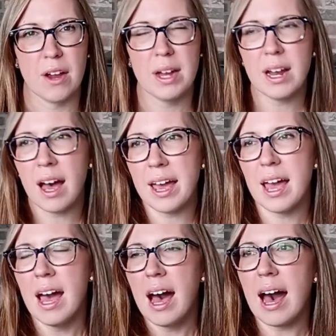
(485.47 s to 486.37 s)
And I
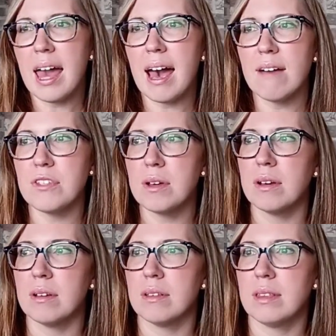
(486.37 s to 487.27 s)
have
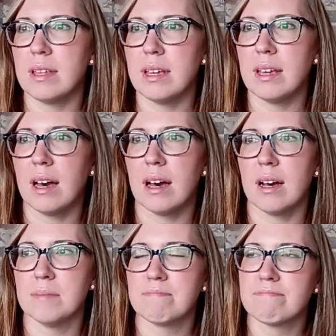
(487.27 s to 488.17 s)

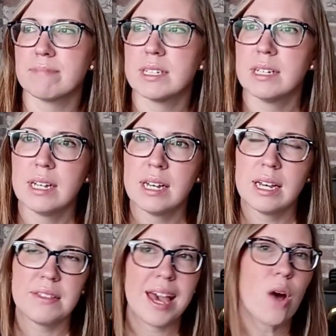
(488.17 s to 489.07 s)
the
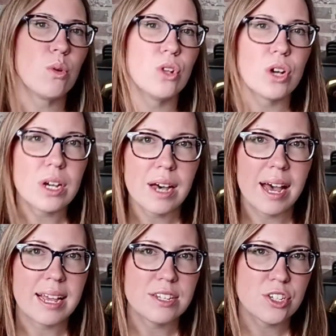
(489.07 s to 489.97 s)
outlook, I
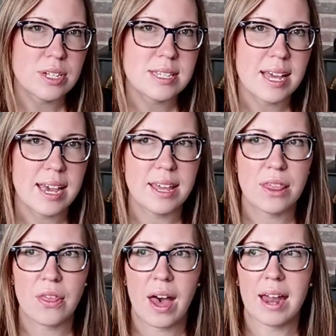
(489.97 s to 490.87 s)
guess you could say,
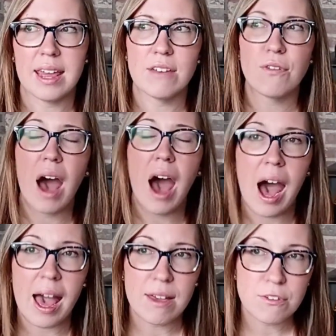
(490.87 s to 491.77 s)
that if
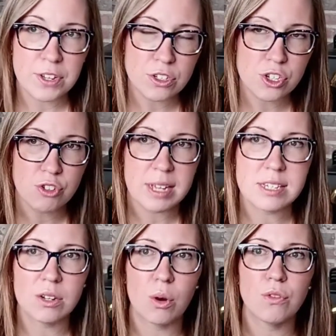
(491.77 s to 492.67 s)
I feel
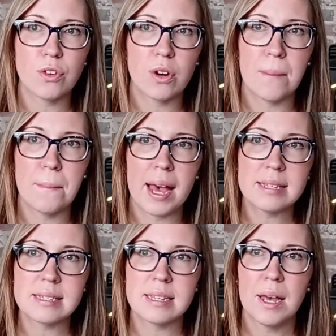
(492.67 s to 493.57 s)
stressed over a
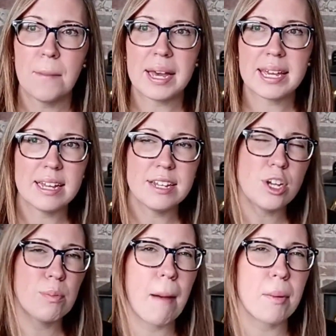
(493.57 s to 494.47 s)
mess, my kids
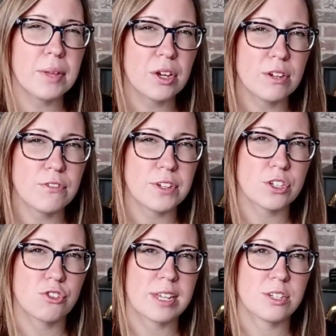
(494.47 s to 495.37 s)
are probably going to feel
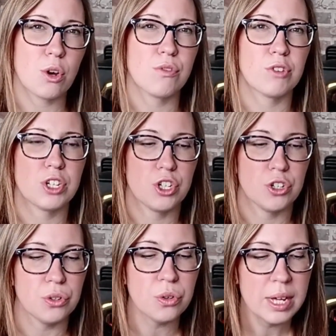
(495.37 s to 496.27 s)
stressed over it
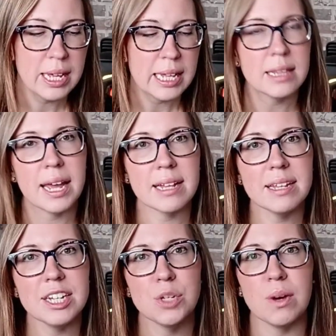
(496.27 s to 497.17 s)
too.
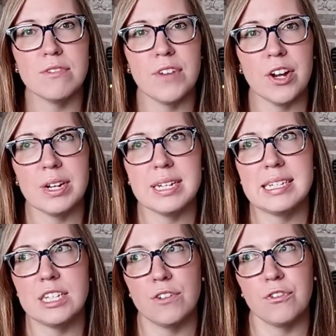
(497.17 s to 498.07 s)
Likely to a very
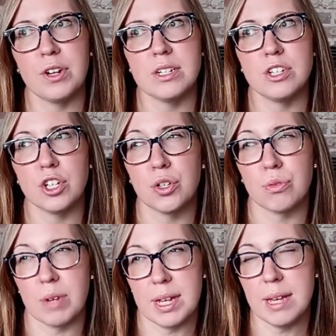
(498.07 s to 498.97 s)
different
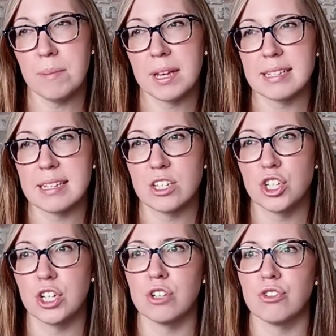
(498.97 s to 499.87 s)
degree, because as
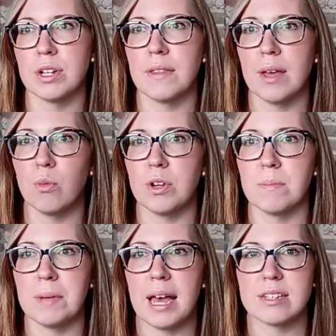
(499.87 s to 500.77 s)
children, they wouldn't
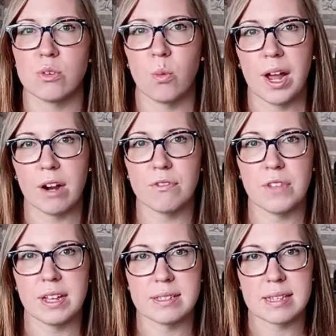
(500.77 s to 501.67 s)
be as aware of
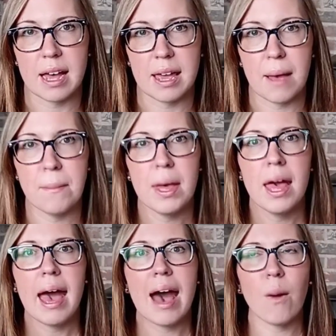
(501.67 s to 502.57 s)
things as I am.
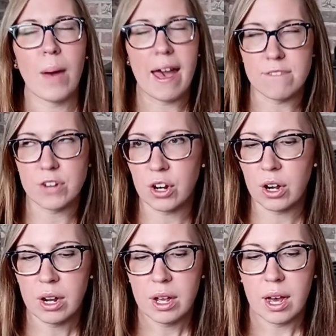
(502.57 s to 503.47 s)

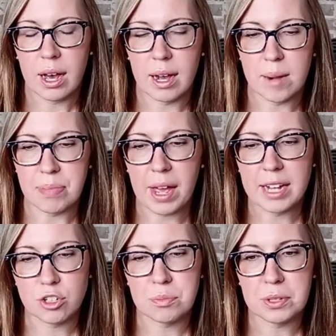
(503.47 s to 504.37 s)
However, I
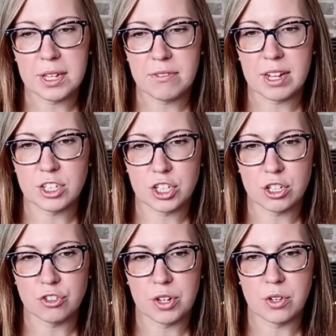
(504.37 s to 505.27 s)
do believe that
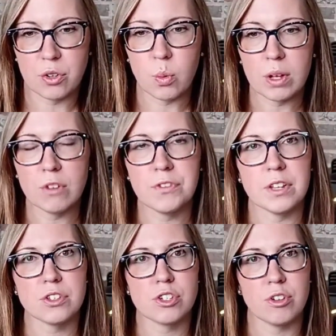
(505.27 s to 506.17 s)
children will feel
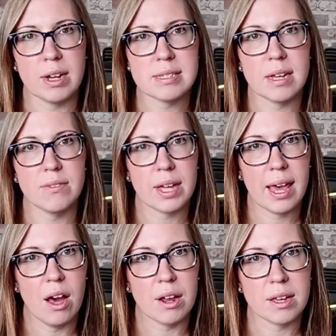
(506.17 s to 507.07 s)
the stress of a
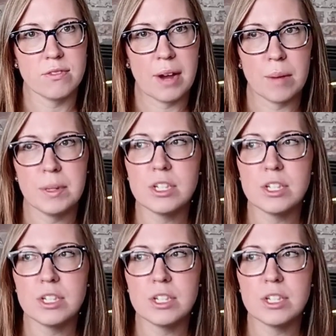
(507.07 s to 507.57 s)
chaotic environment.